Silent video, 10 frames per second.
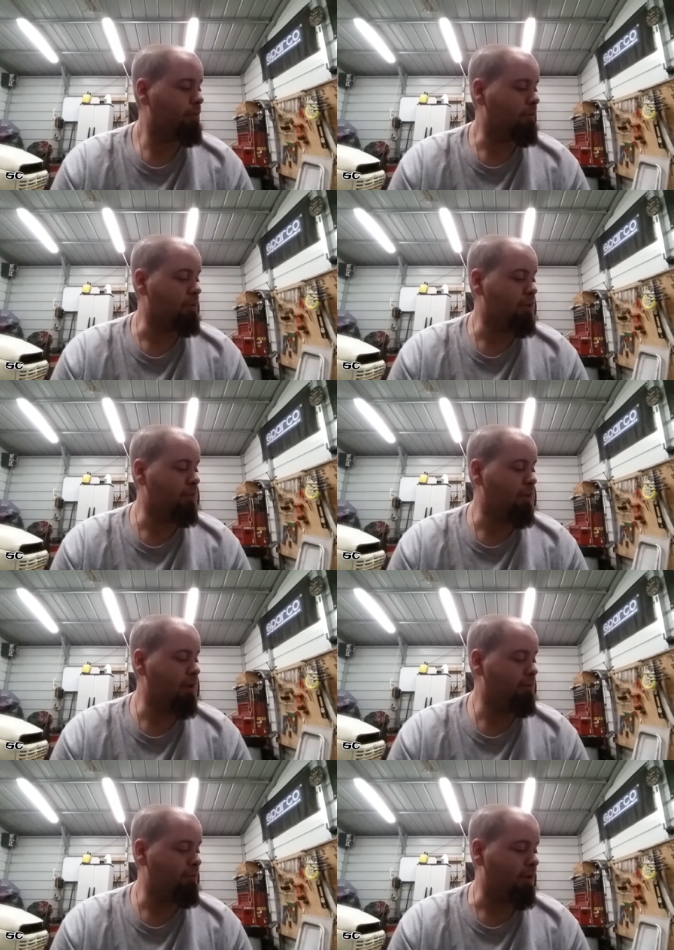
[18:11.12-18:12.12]
because, I mean,
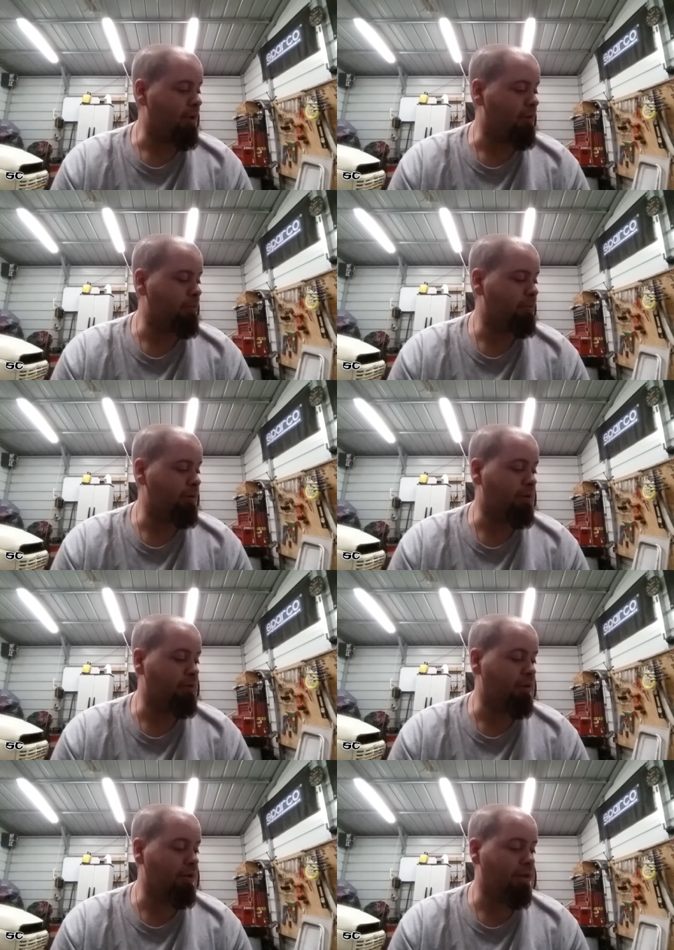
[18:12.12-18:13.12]
I feel like a complete
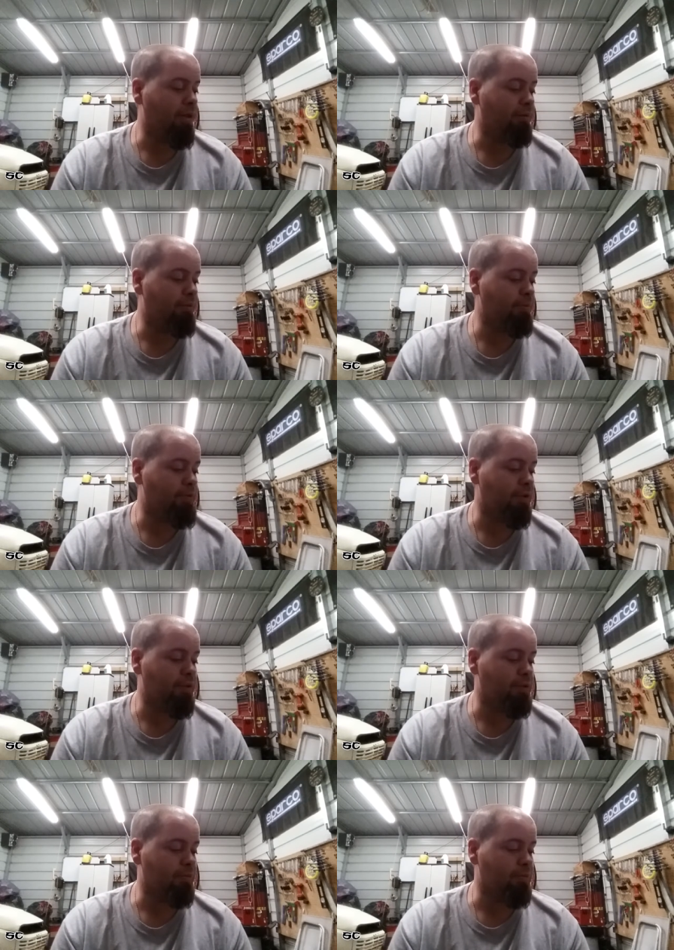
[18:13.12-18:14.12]
dickhead if I'm
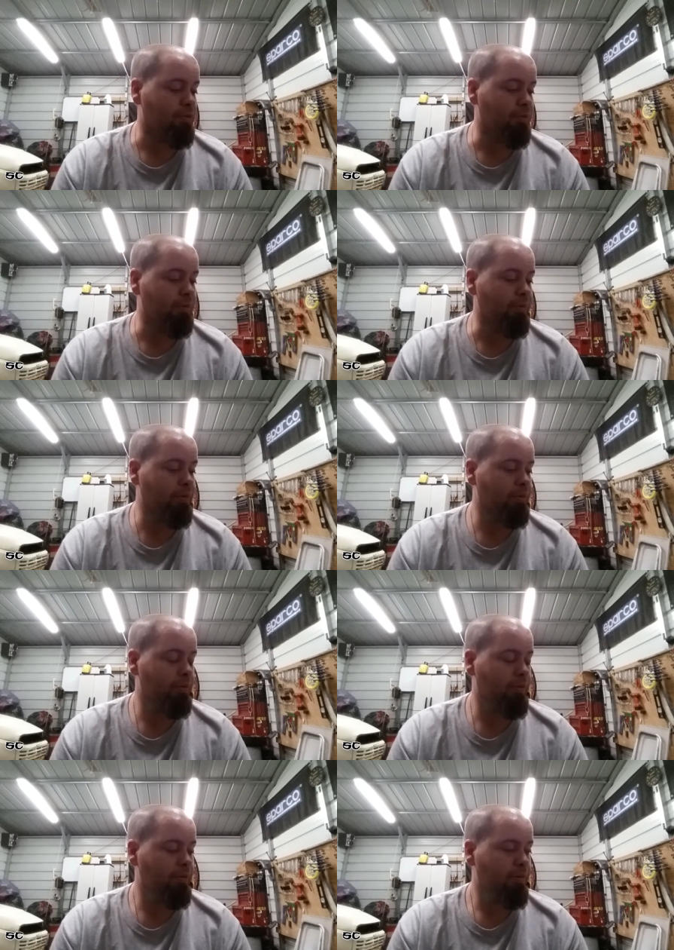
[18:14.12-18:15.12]
saying something stupid.
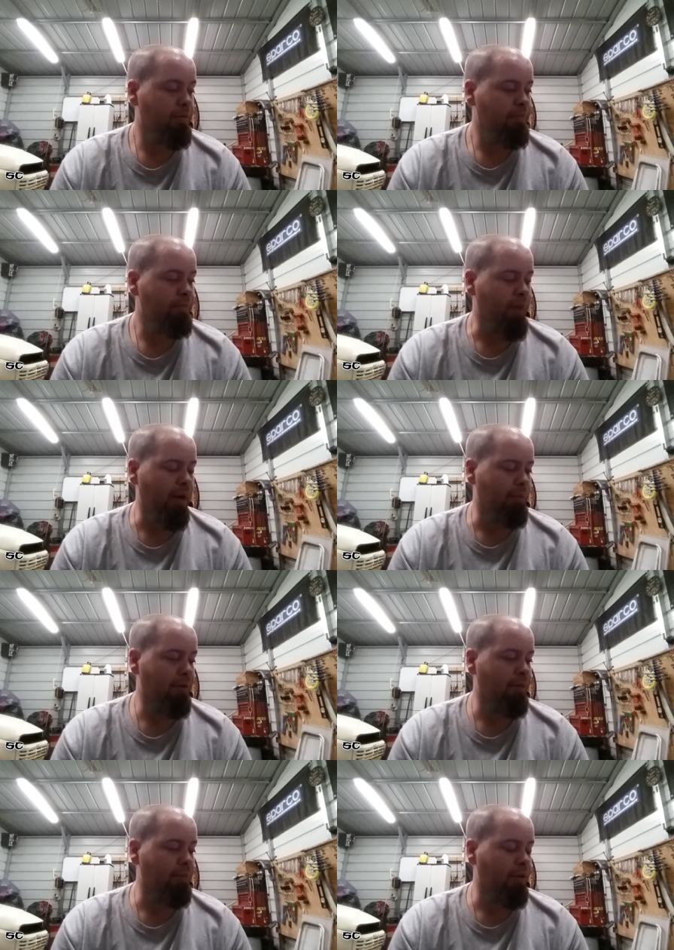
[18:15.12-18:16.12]
And I
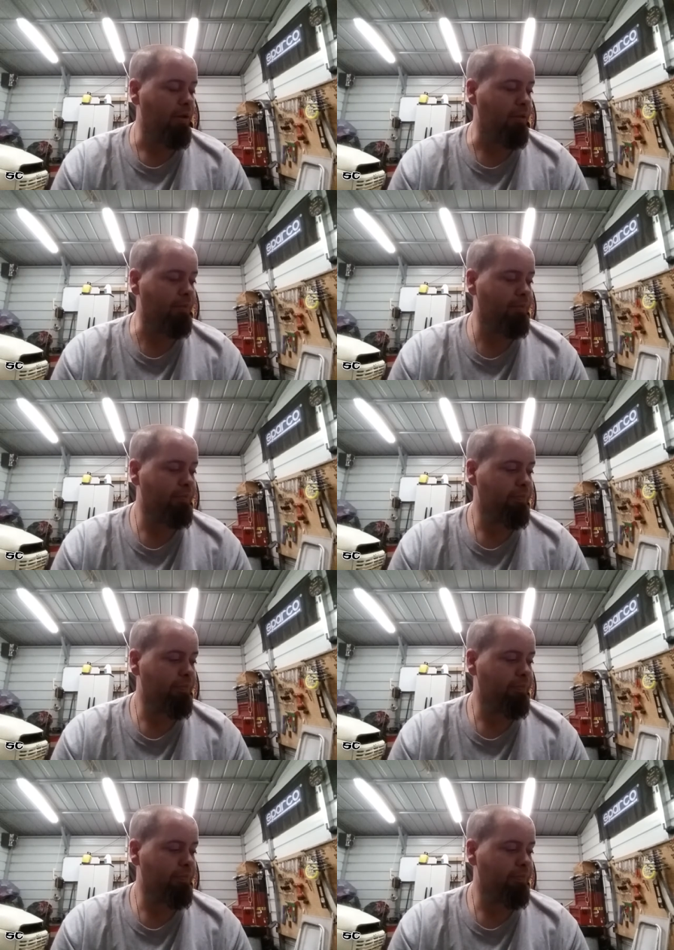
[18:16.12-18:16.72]
probably am.